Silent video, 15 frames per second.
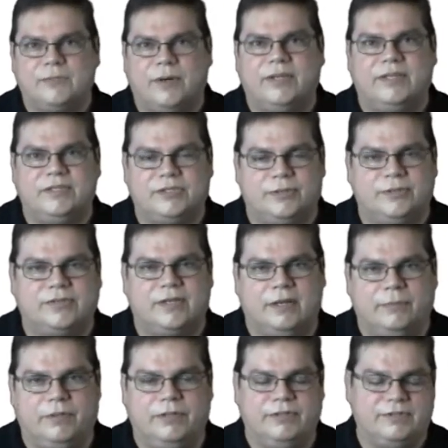why the insurance
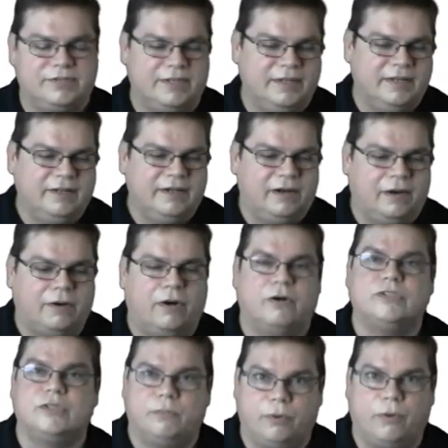companies are
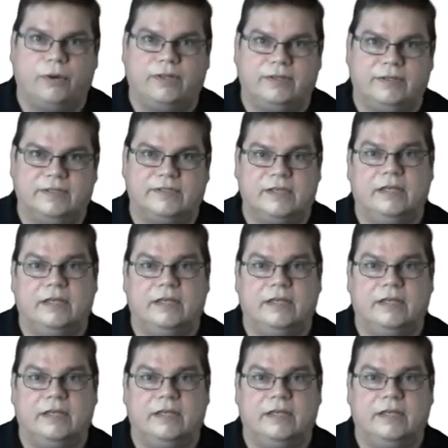supporting this.